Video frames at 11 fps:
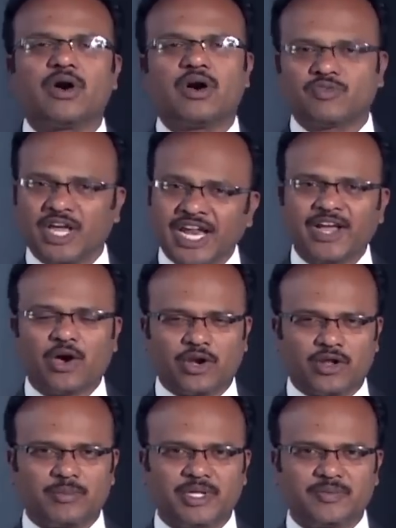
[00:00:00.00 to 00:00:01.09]
of an
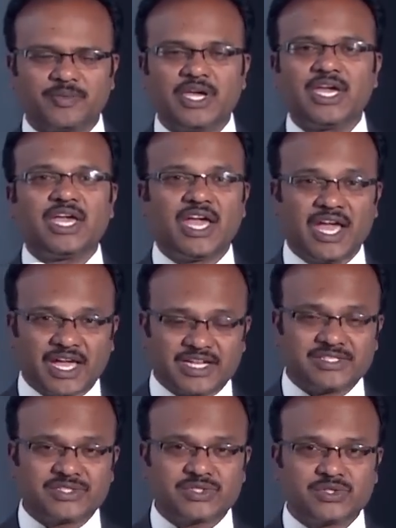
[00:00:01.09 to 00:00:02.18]
economy.
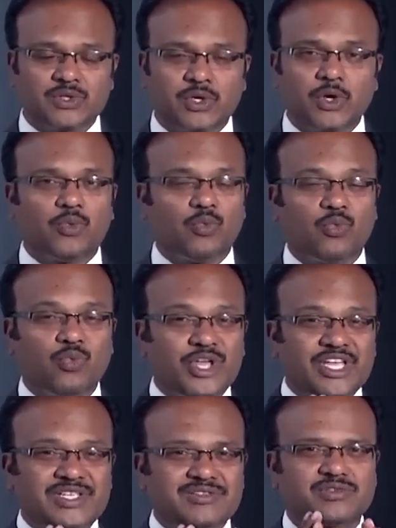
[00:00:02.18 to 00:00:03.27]
Hence,
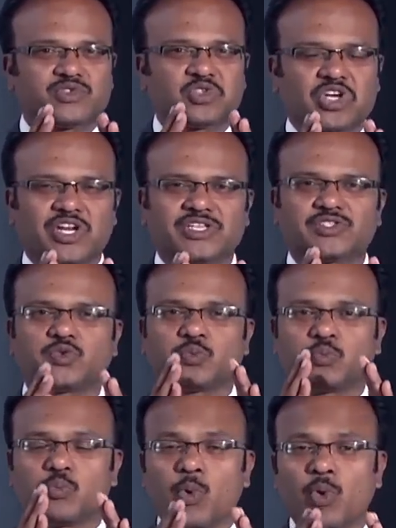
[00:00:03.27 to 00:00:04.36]
we stress
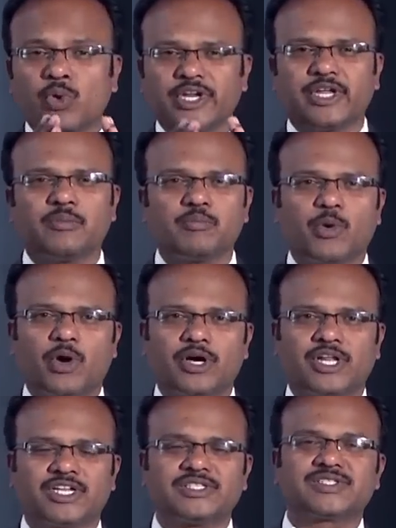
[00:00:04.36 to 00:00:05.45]
more
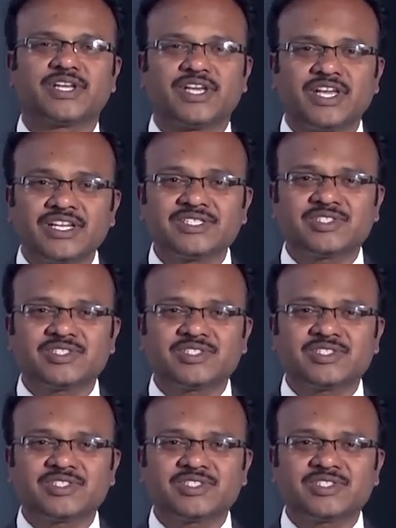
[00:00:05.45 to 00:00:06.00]
importance in